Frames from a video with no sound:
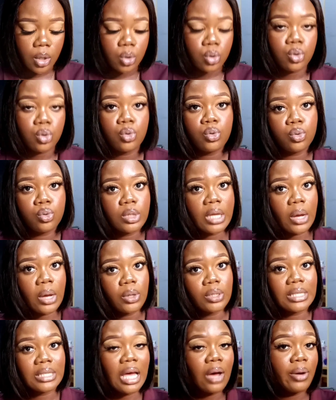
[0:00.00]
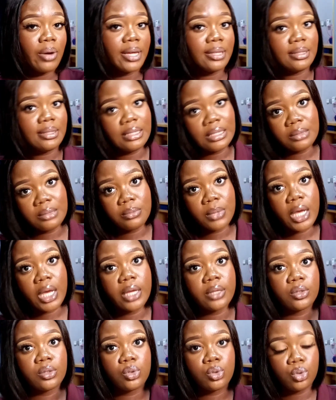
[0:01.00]
So that was how I did
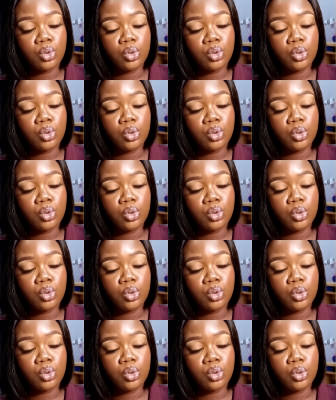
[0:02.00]
mine.